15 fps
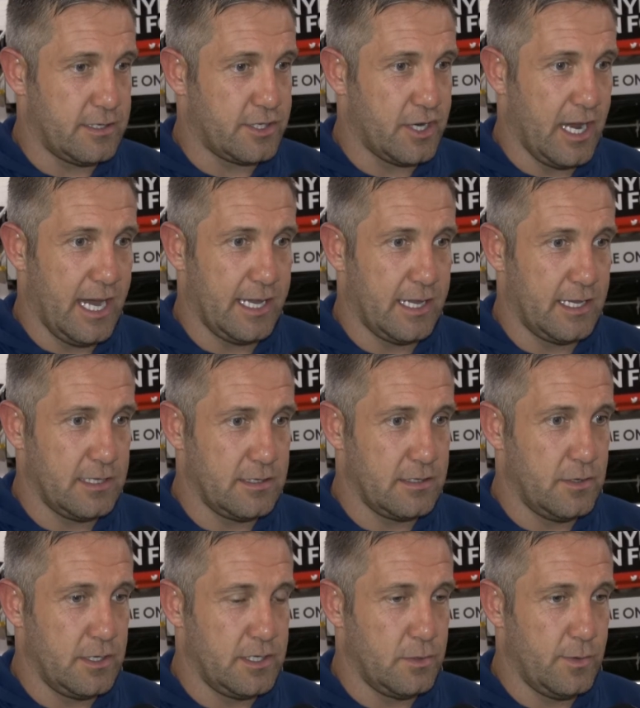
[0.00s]
strike. He's
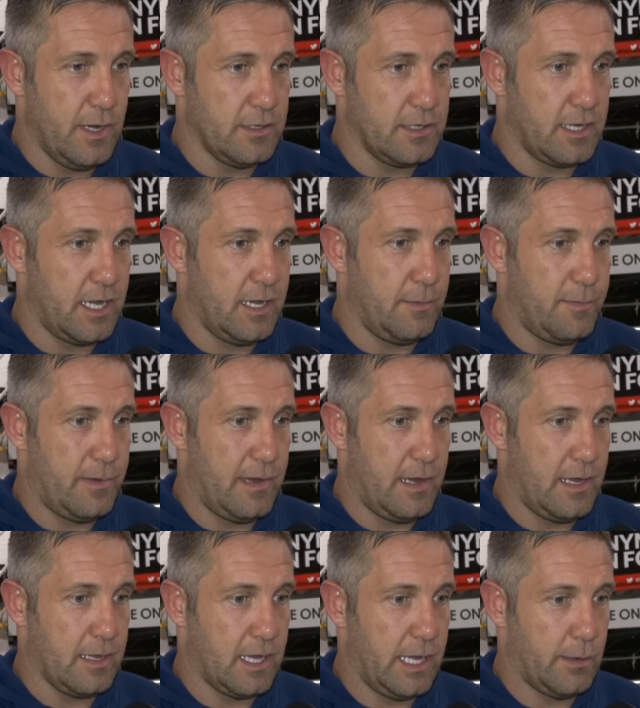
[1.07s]
done well to
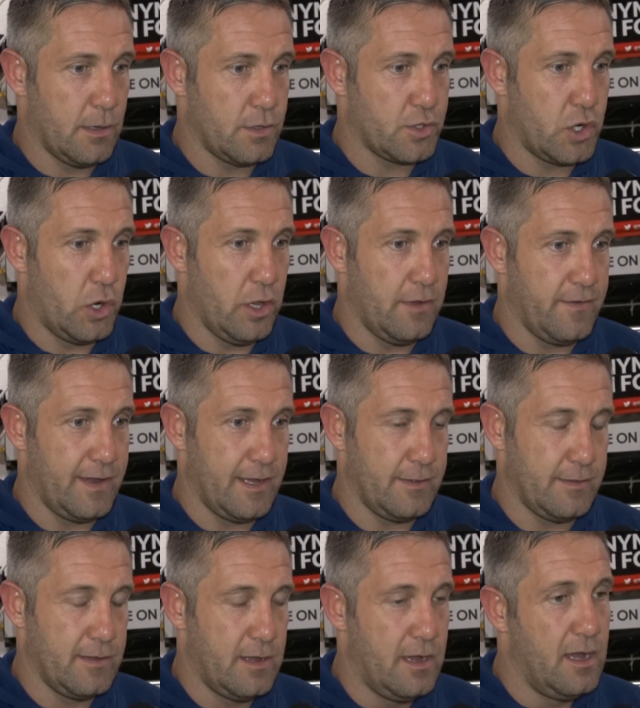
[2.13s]
keep control of it, and
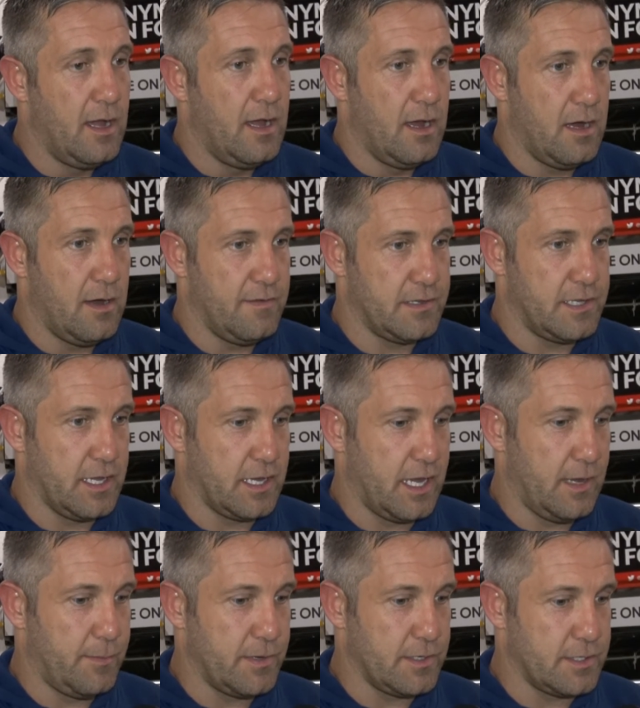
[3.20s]
obviously the
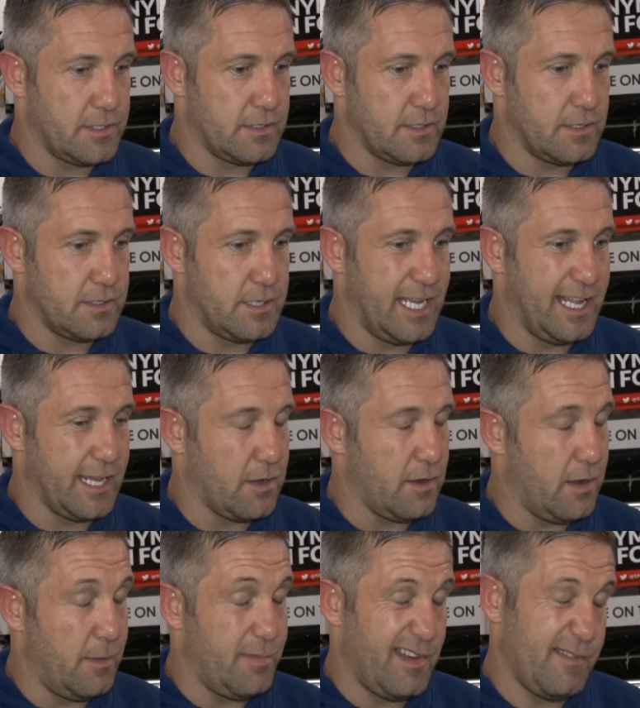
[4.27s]
keeper's has nearly got
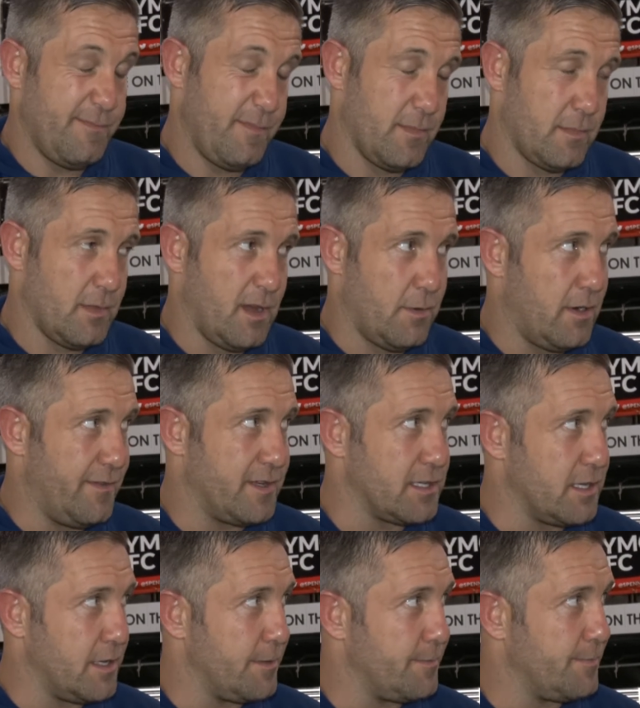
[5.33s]
it, but that
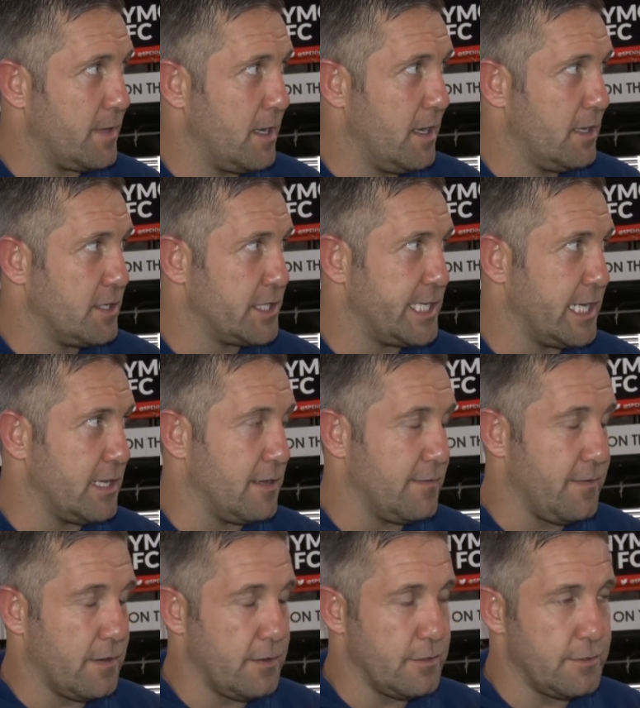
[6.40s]
obviously sealed it
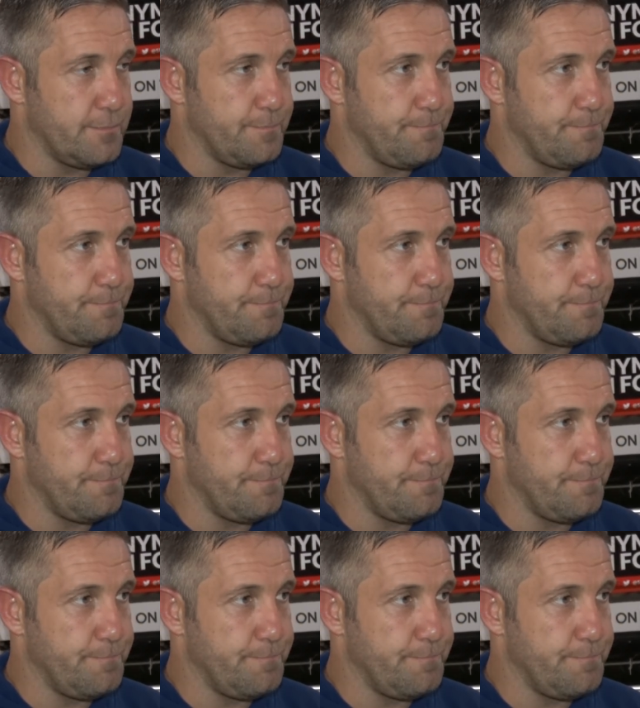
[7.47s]
for us.